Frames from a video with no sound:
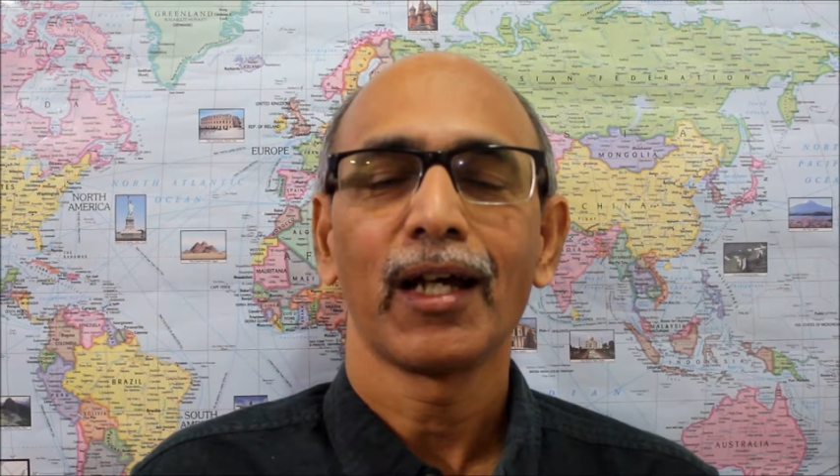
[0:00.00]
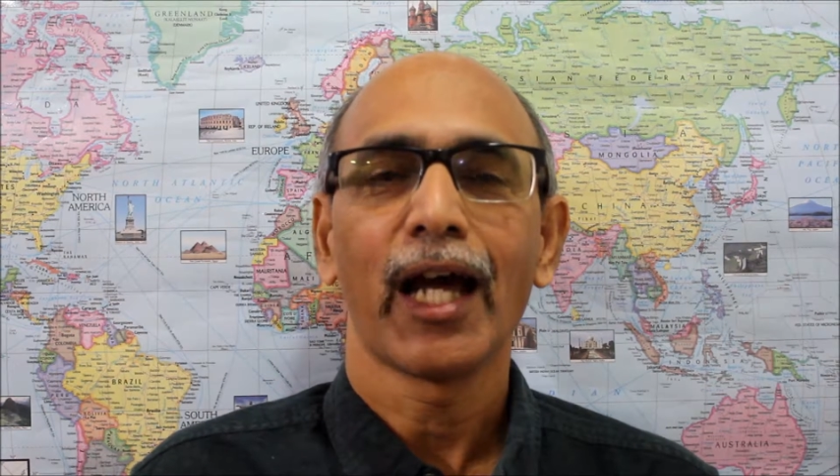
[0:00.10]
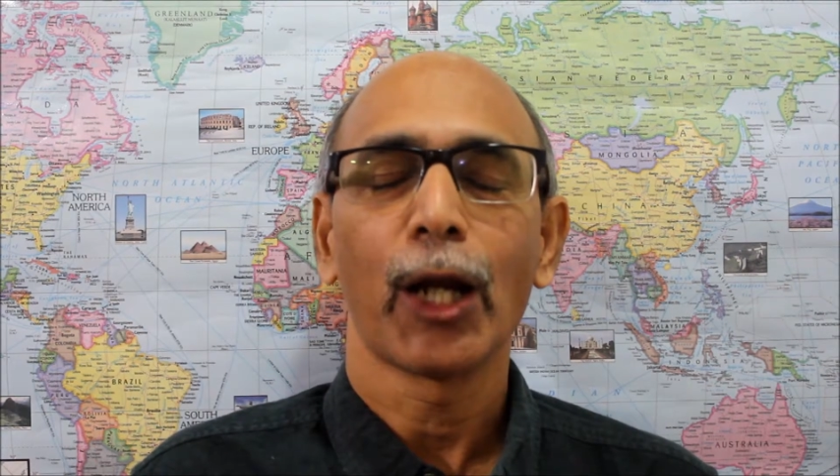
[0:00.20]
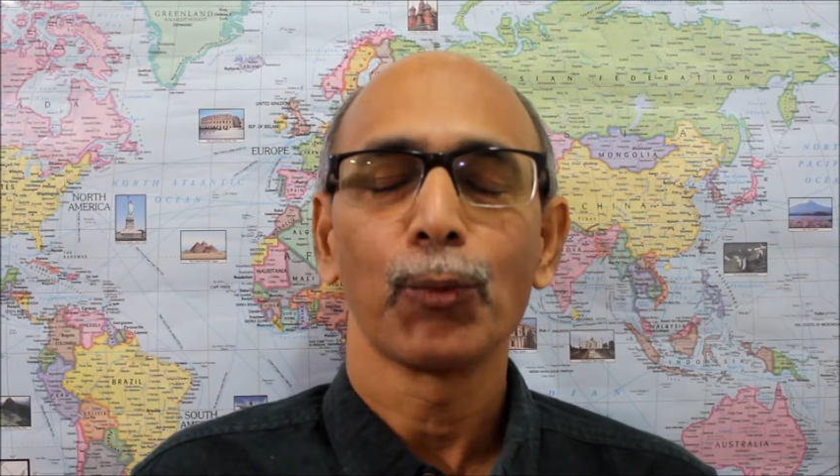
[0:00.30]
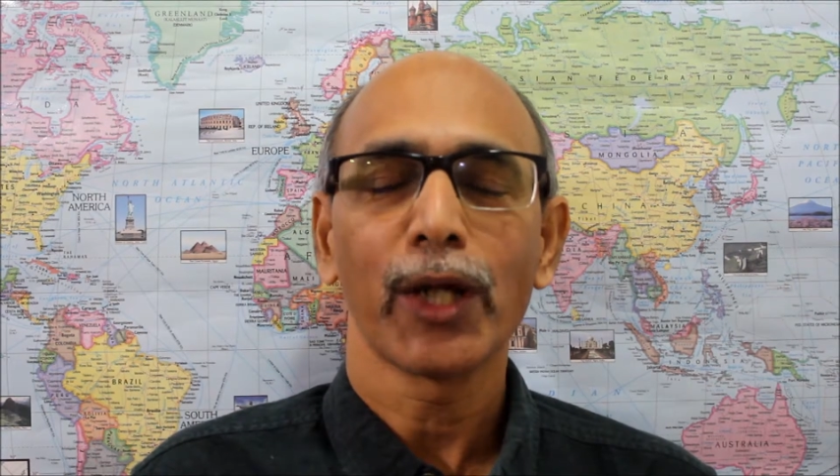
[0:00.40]

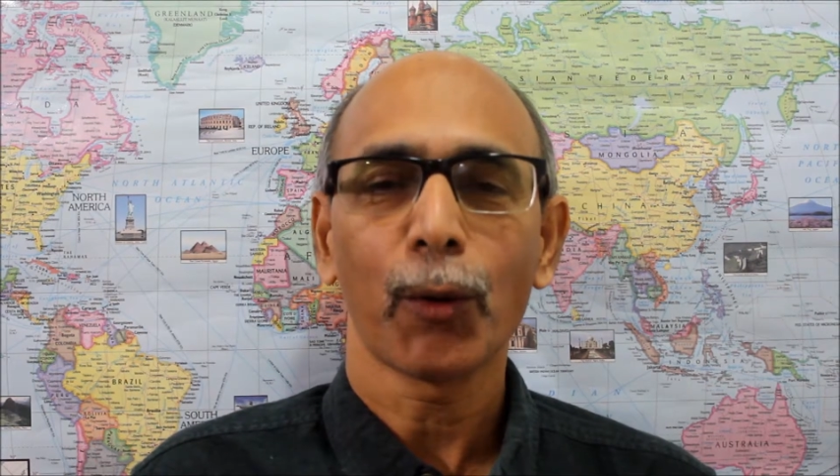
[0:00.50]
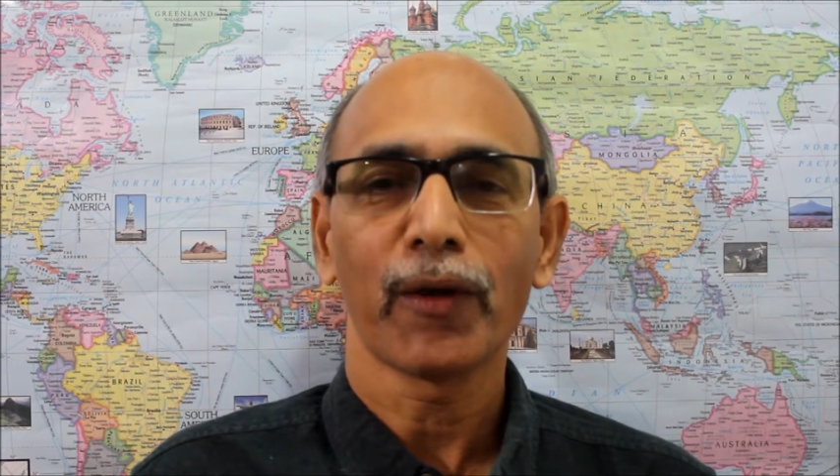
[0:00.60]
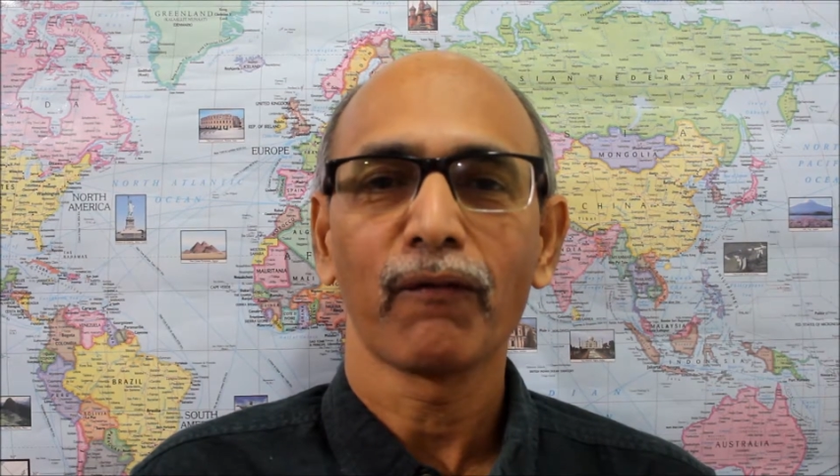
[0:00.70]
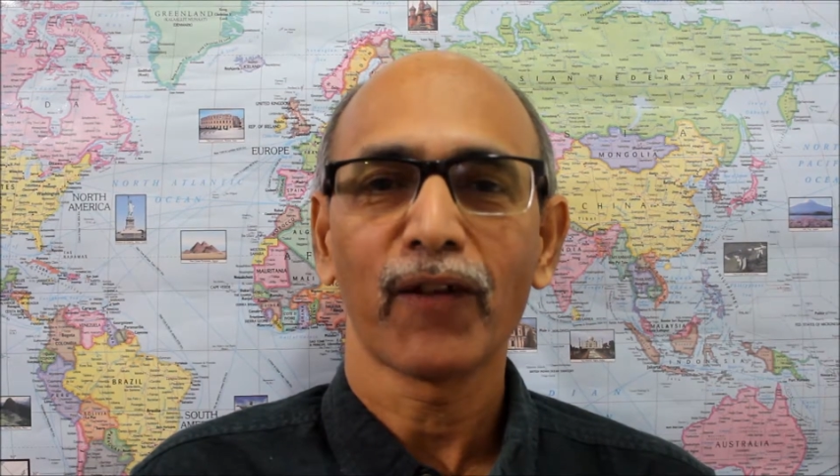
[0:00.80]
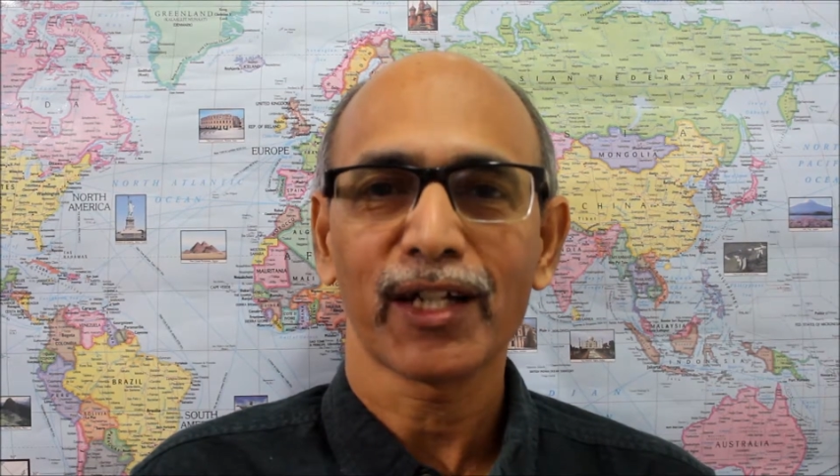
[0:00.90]
And we have
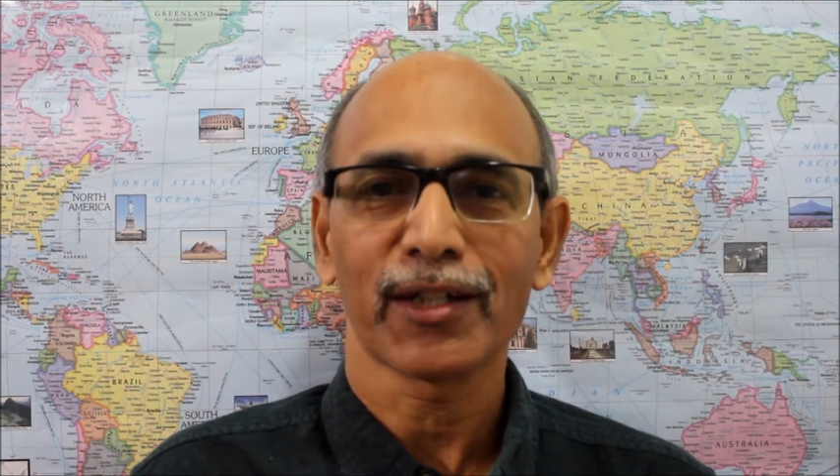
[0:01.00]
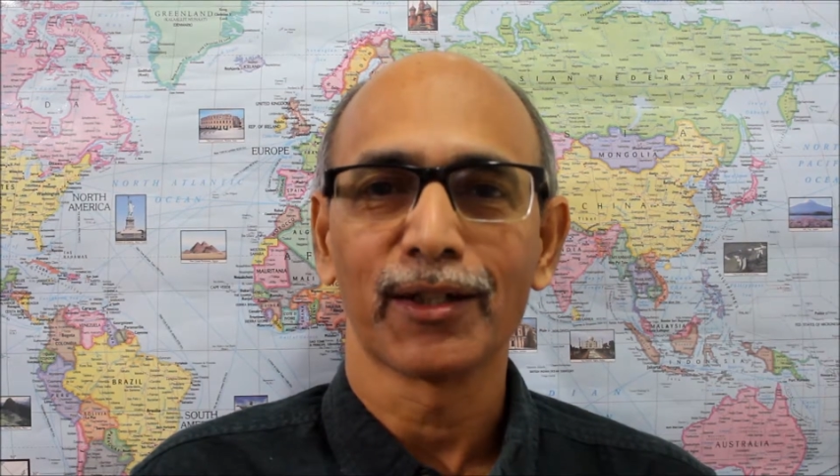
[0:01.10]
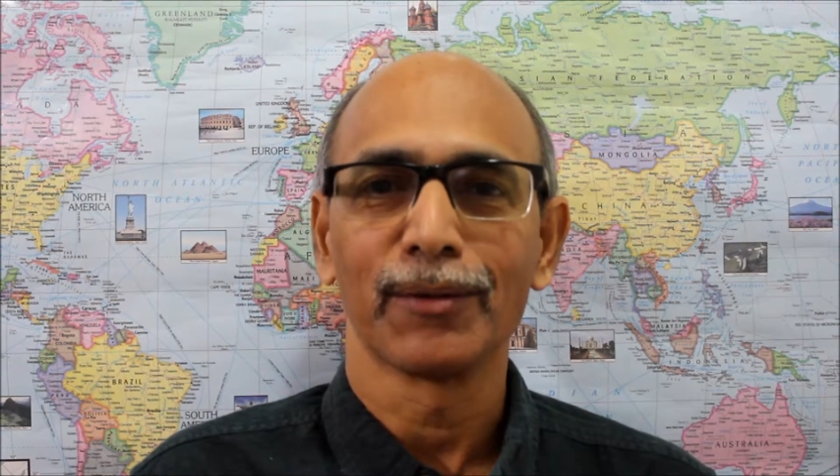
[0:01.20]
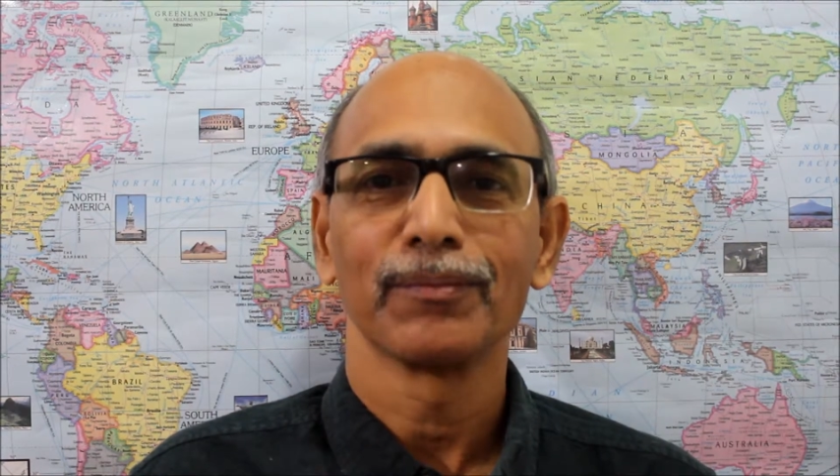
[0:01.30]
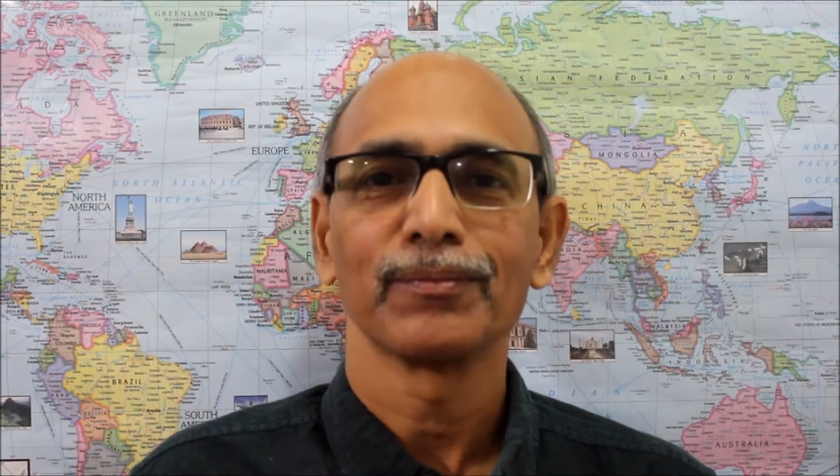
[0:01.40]

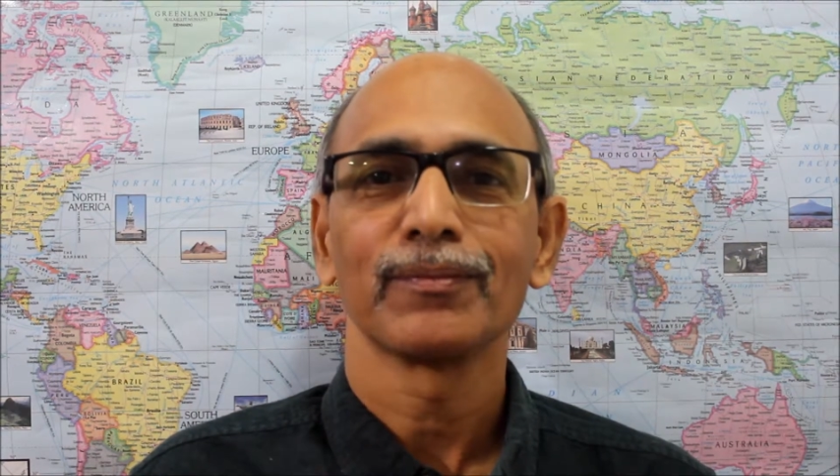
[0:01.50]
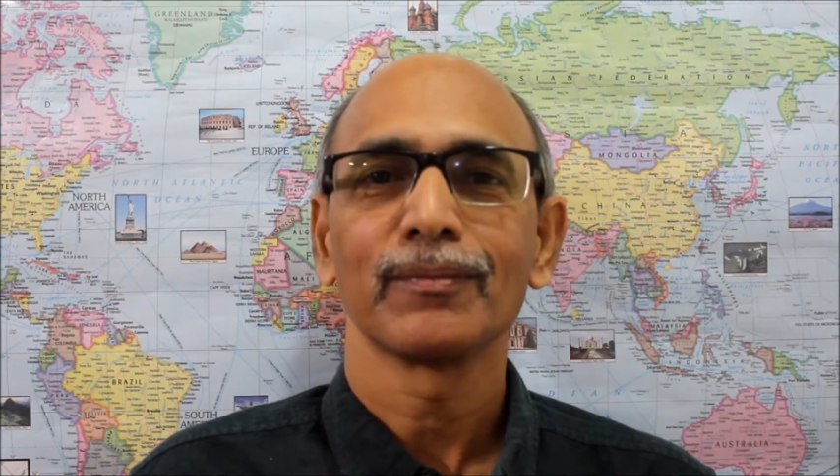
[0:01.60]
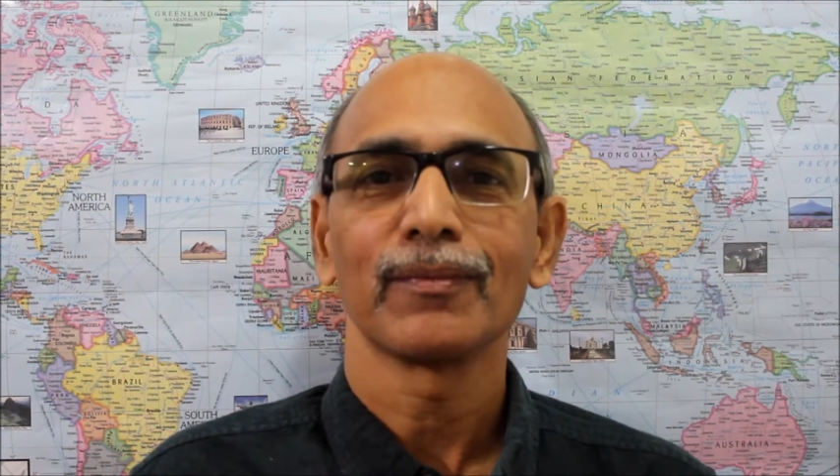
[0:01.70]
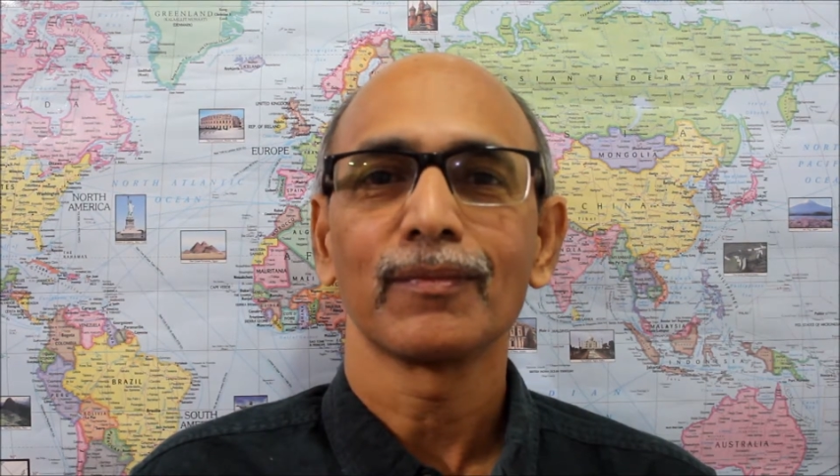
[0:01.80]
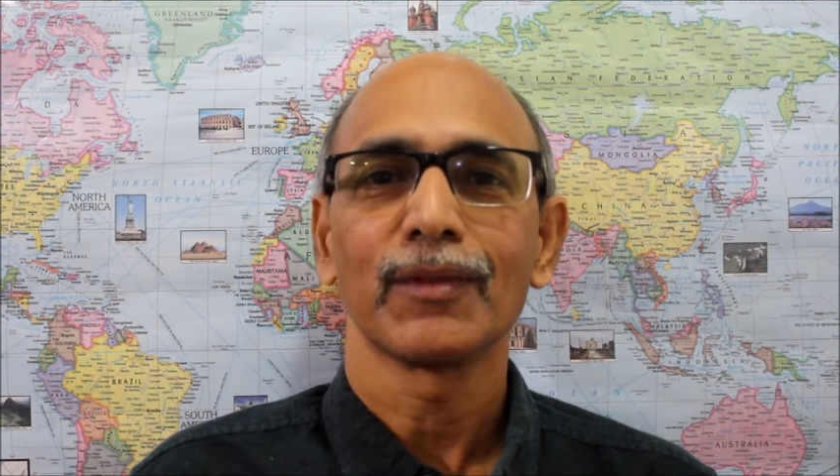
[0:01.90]
invited
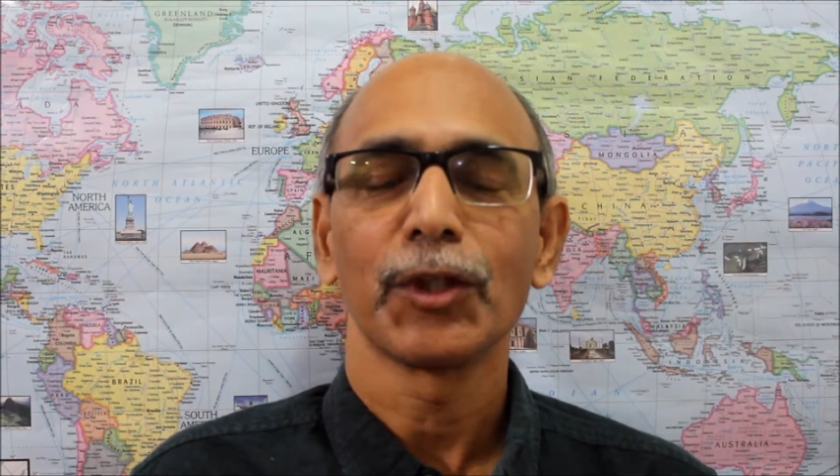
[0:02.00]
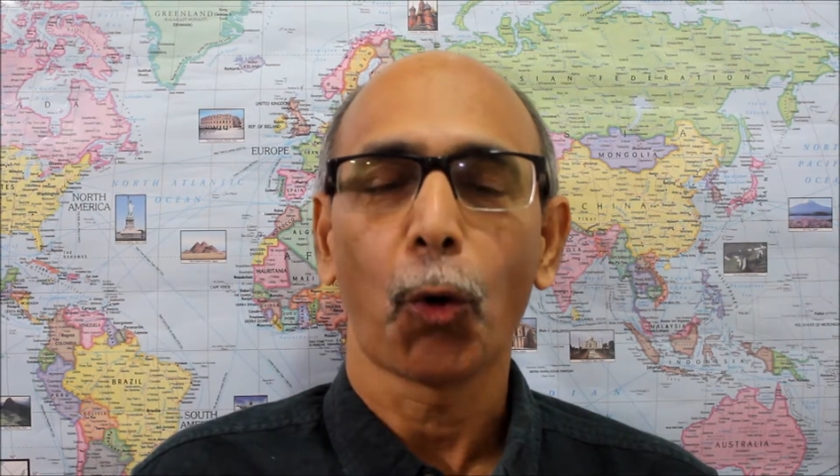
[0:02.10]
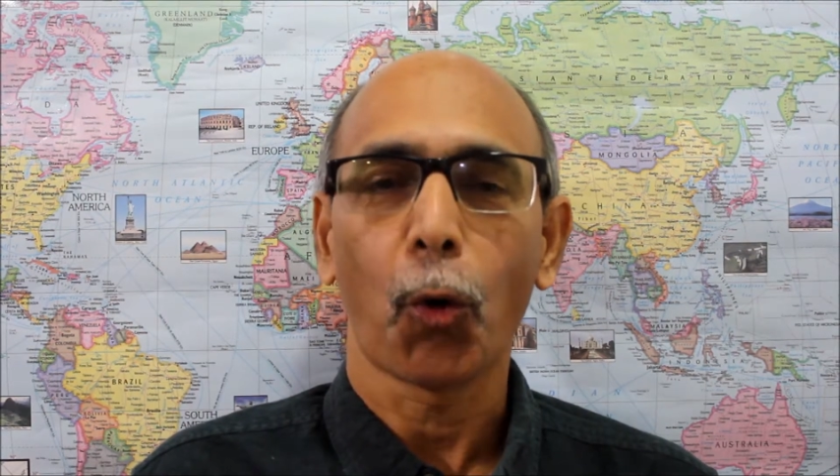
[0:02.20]
the